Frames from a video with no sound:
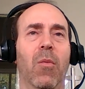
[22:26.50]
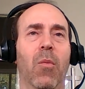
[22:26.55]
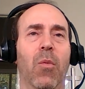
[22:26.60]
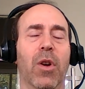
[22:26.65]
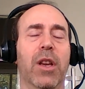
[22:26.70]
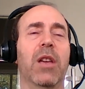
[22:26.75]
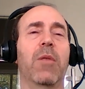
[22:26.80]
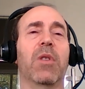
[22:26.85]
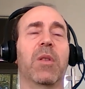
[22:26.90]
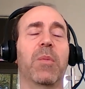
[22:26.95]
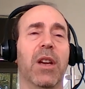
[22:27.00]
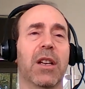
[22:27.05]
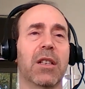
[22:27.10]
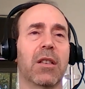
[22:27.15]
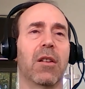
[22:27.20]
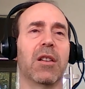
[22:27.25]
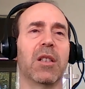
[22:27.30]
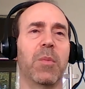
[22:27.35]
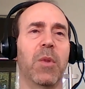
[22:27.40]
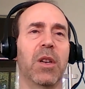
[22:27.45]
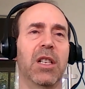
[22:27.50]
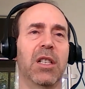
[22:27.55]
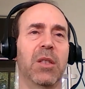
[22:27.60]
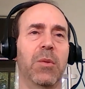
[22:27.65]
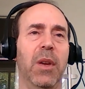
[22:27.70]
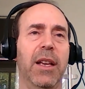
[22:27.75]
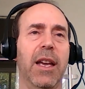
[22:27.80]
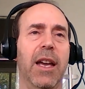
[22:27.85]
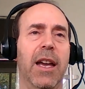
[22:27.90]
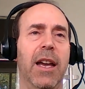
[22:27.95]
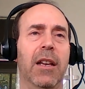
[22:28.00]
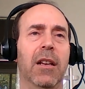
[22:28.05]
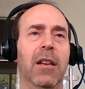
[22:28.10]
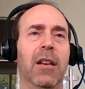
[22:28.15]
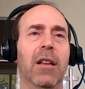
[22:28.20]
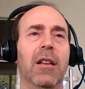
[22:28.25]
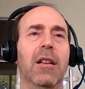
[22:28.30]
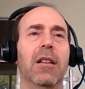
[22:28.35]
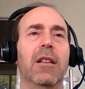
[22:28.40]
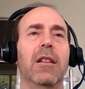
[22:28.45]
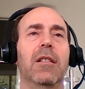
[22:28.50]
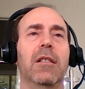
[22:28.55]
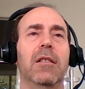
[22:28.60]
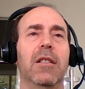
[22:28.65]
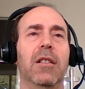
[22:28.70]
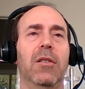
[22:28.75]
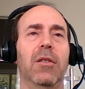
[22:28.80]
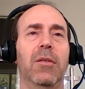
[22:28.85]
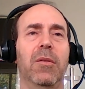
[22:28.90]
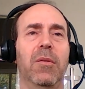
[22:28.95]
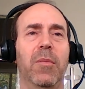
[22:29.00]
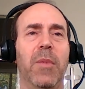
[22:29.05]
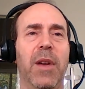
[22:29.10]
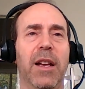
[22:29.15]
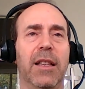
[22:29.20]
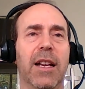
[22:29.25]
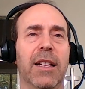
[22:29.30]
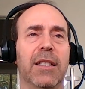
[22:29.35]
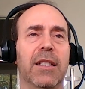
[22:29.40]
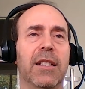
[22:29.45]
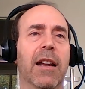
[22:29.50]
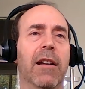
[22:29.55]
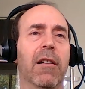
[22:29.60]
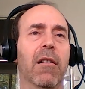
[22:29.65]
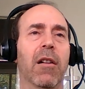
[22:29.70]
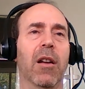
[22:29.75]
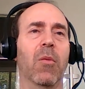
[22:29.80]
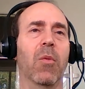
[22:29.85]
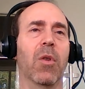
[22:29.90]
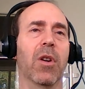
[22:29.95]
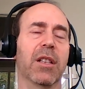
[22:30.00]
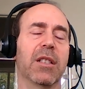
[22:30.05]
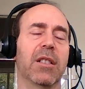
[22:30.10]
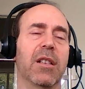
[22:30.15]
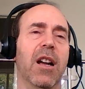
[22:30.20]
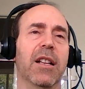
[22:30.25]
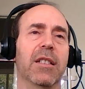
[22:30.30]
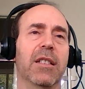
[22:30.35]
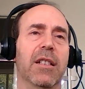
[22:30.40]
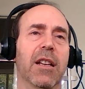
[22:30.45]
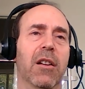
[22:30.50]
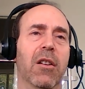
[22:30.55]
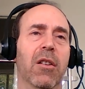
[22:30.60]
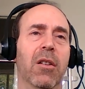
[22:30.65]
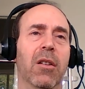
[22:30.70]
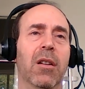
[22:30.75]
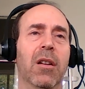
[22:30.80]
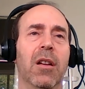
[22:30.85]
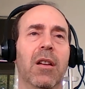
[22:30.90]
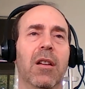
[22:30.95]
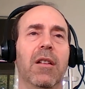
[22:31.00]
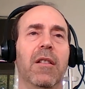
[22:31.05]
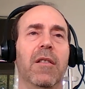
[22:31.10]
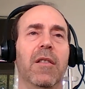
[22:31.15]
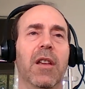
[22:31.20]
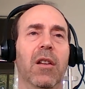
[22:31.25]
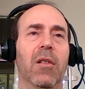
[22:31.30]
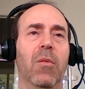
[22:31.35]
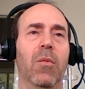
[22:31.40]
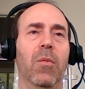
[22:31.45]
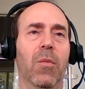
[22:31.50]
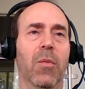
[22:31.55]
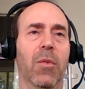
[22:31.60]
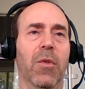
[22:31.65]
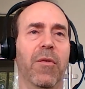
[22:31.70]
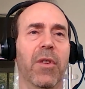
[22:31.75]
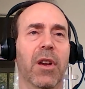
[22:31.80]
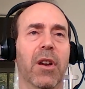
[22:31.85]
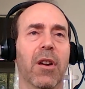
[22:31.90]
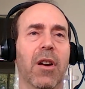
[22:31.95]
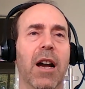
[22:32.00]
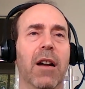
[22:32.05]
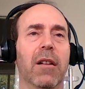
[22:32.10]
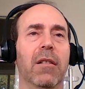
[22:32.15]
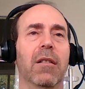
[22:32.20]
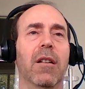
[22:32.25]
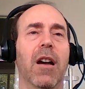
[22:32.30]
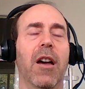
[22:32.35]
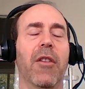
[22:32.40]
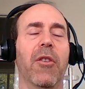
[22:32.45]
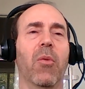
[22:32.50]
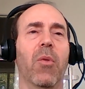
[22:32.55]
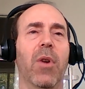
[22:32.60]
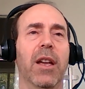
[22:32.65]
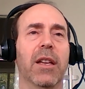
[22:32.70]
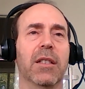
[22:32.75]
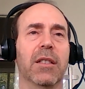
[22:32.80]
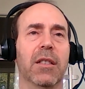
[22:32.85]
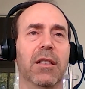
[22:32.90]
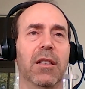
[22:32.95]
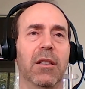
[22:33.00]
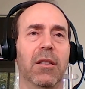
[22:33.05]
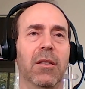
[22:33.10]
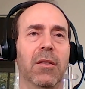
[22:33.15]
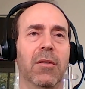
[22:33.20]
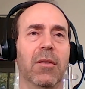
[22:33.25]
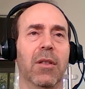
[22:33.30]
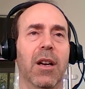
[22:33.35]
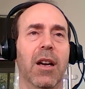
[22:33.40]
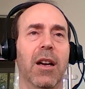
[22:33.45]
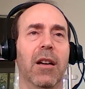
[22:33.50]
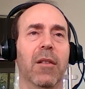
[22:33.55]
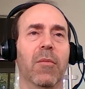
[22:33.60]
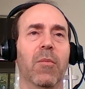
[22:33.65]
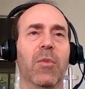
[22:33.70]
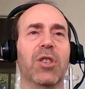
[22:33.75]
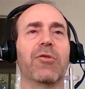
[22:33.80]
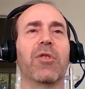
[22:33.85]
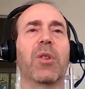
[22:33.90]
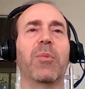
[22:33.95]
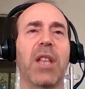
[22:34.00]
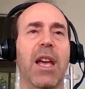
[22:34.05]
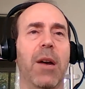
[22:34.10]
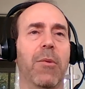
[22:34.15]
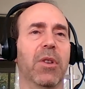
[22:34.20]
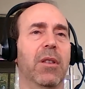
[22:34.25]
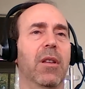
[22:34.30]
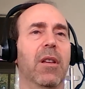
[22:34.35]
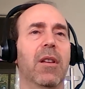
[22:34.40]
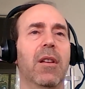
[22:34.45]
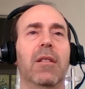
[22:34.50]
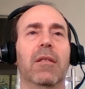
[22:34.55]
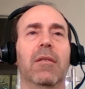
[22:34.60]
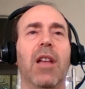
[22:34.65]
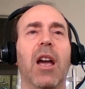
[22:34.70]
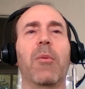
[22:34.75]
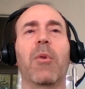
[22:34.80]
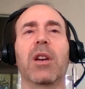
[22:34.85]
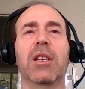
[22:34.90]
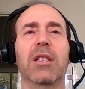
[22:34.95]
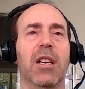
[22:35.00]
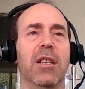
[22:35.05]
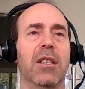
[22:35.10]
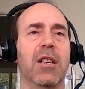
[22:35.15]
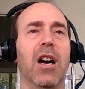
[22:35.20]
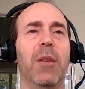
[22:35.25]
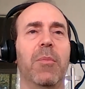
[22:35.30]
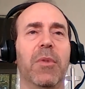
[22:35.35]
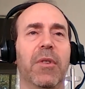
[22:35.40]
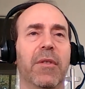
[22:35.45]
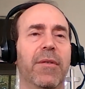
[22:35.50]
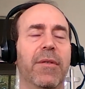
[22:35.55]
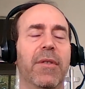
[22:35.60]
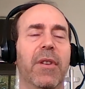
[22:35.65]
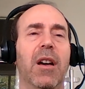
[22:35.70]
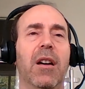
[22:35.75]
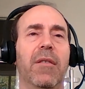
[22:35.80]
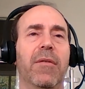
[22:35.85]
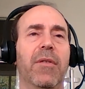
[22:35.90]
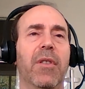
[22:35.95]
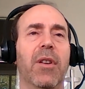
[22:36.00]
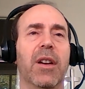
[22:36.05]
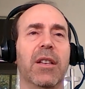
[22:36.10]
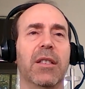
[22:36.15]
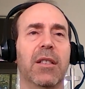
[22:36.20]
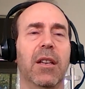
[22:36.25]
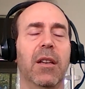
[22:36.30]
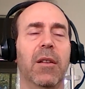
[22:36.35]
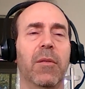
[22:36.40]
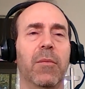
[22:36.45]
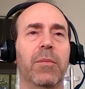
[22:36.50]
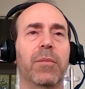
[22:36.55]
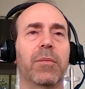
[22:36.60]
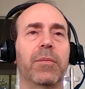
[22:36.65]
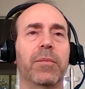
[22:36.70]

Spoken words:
working with Pixar as much as we can to make that standard, and where it's not standard, then we'll figure out other ways to distribute that with libraries on top of USD.